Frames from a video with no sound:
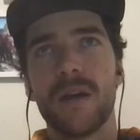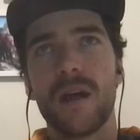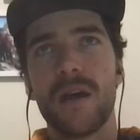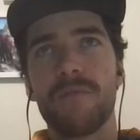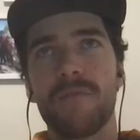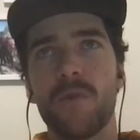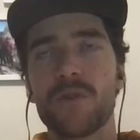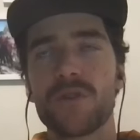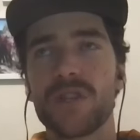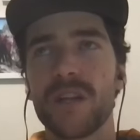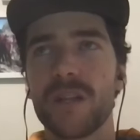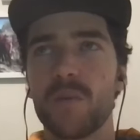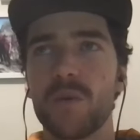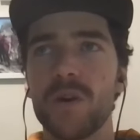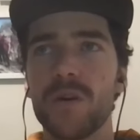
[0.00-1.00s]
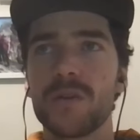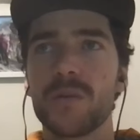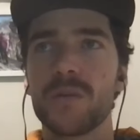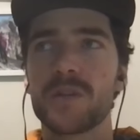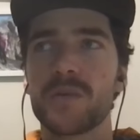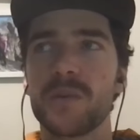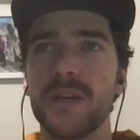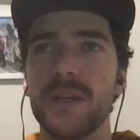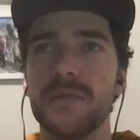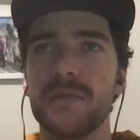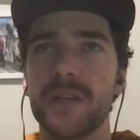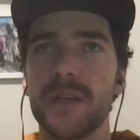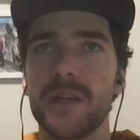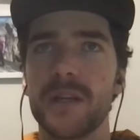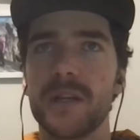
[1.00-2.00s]
unfortunately the world at which we live
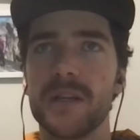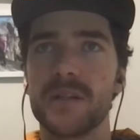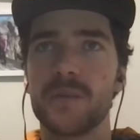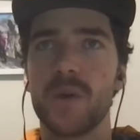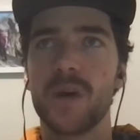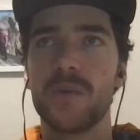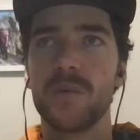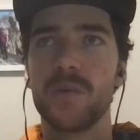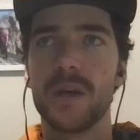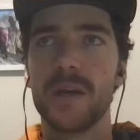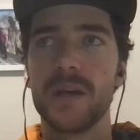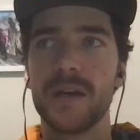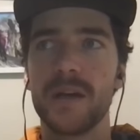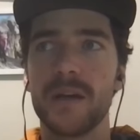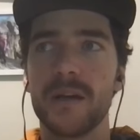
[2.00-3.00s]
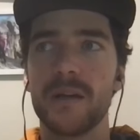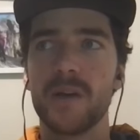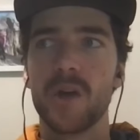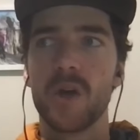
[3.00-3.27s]
in is one where